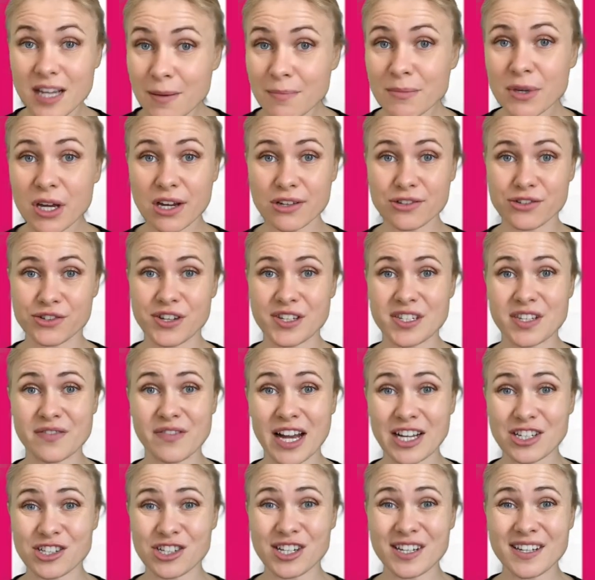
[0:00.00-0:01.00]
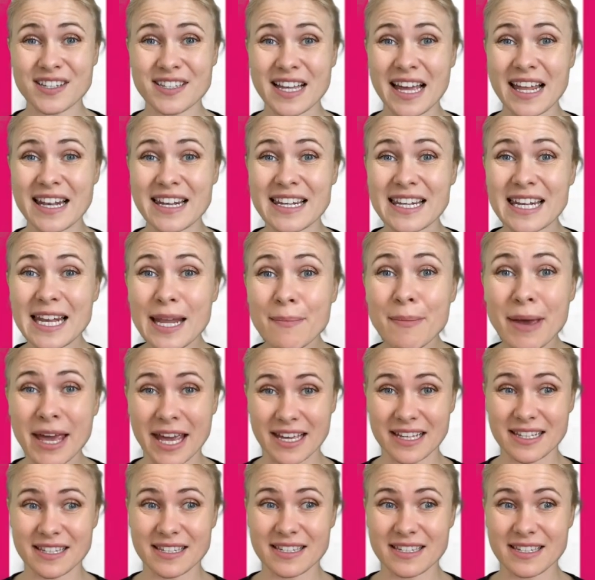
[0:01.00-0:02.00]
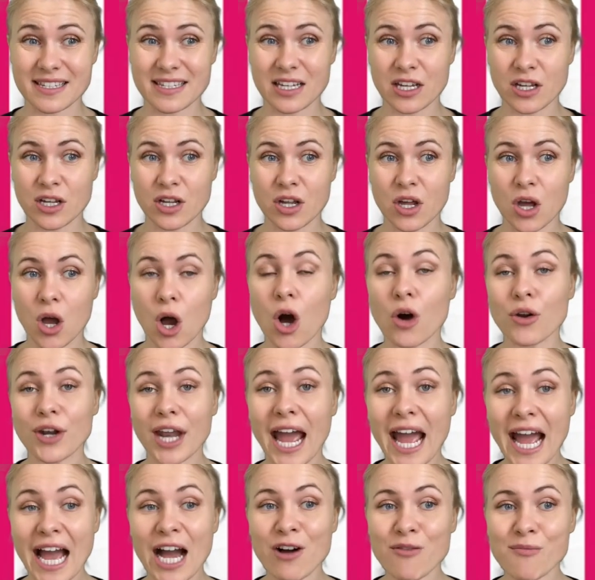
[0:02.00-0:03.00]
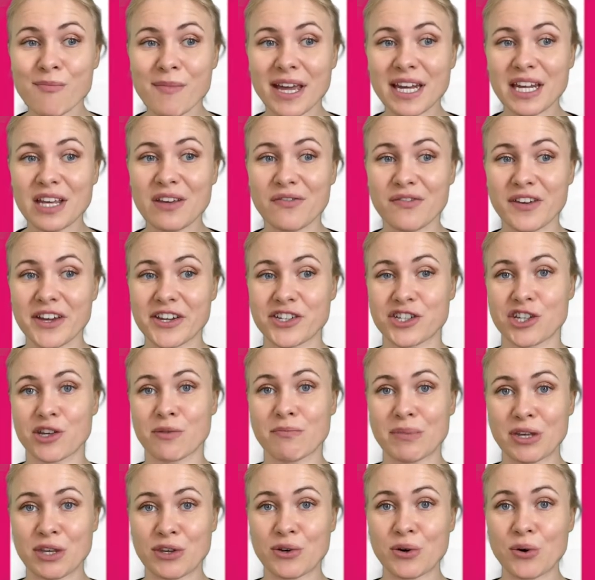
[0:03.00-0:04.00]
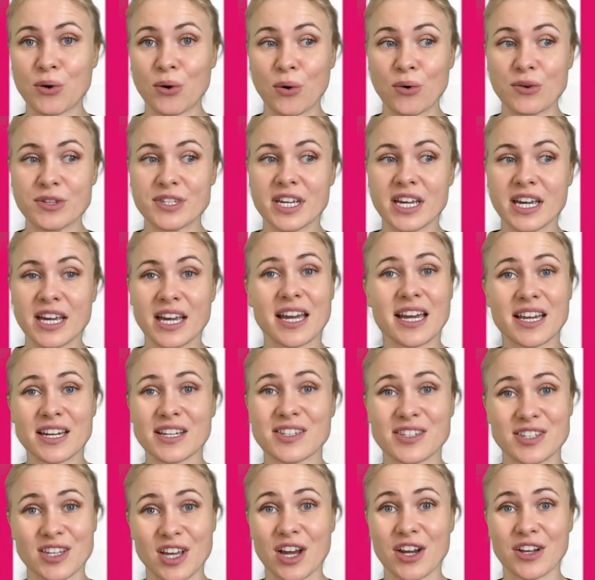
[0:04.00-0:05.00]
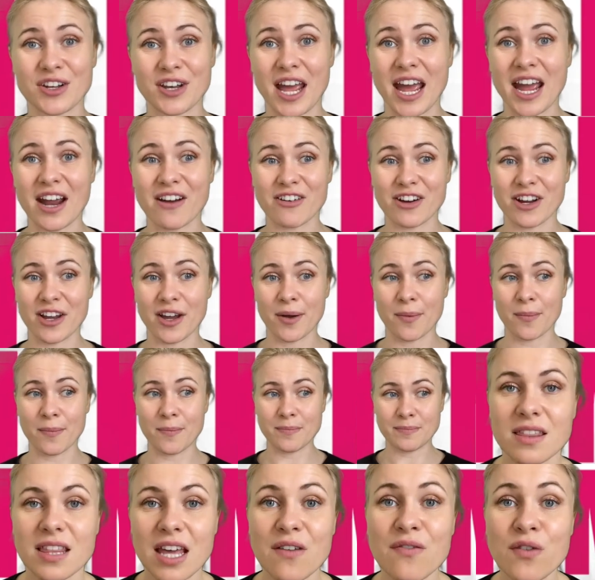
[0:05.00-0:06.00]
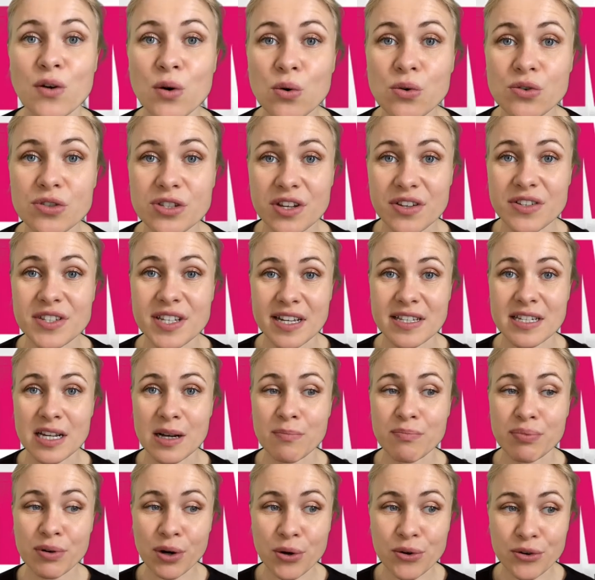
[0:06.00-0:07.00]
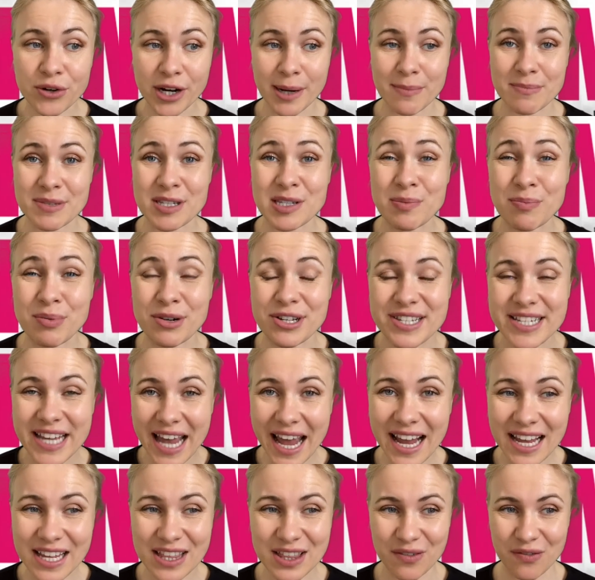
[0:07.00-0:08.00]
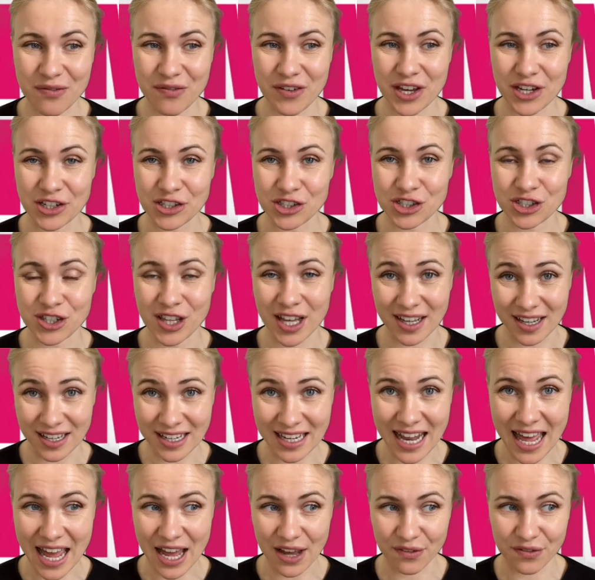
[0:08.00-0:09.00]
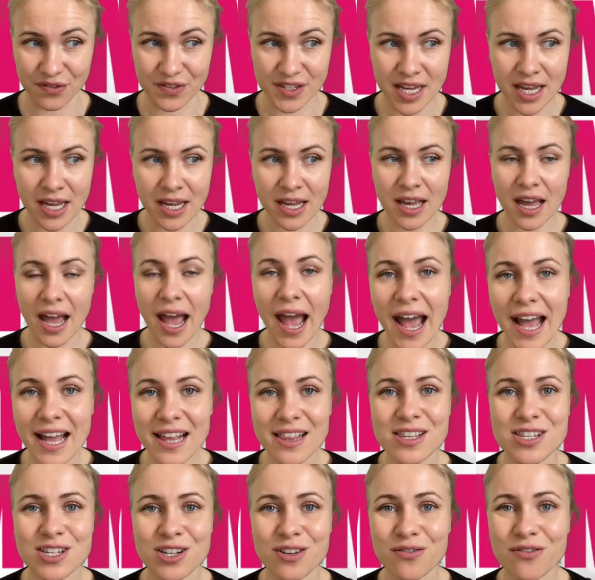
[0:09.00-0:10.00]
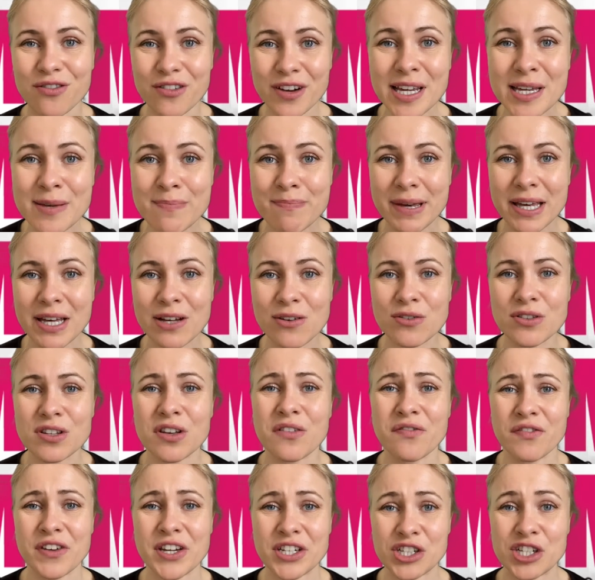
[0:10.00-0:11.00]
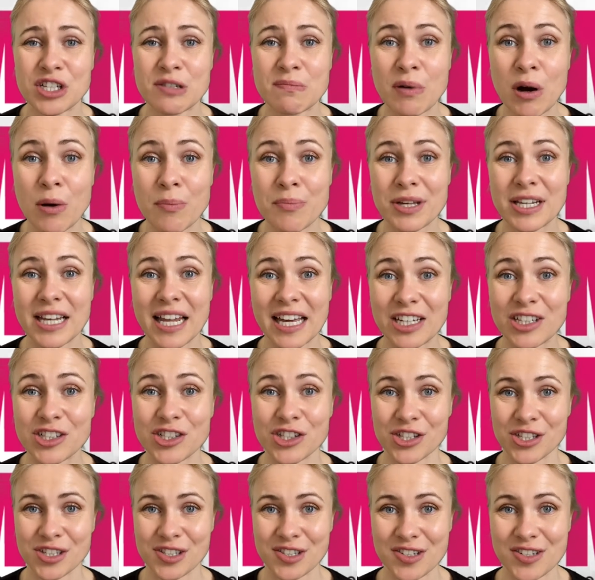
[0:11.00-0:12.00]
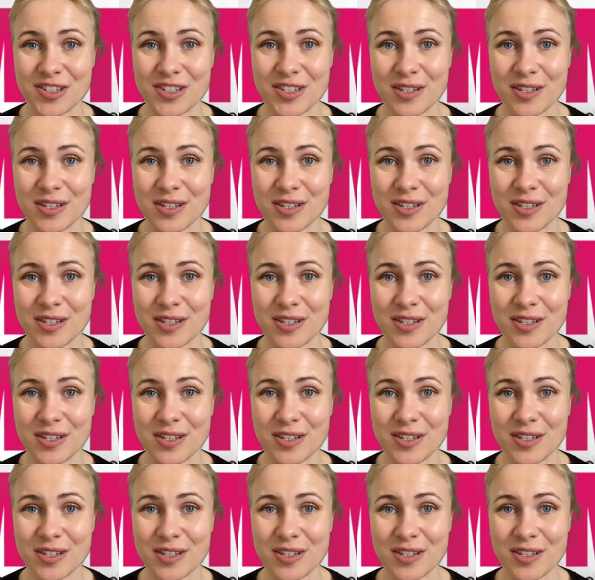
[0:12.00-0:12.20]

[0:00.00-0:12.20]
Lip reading: countries have actually set limits on how many fish can be caught in a certain area. They've also set up programs to protect the fish that are left and to rebuild the fish's populations.